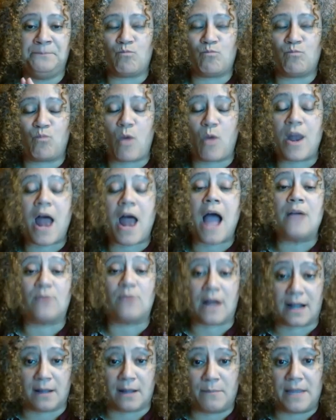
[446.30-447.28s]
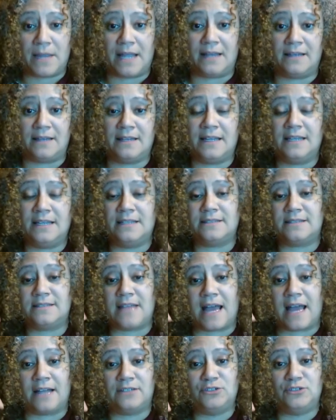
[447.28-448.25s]
what I recommend is
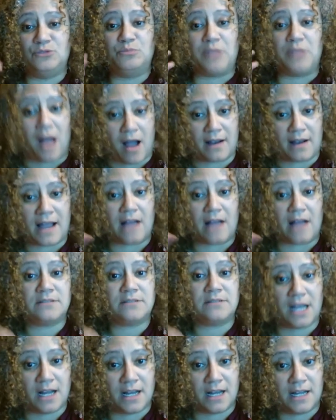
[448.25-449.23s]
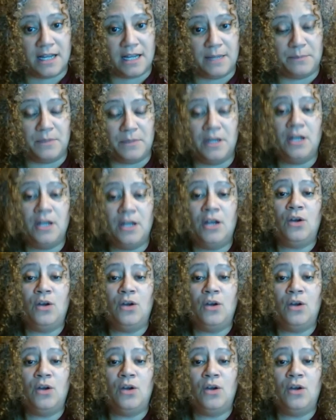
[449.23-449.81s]
that you block out time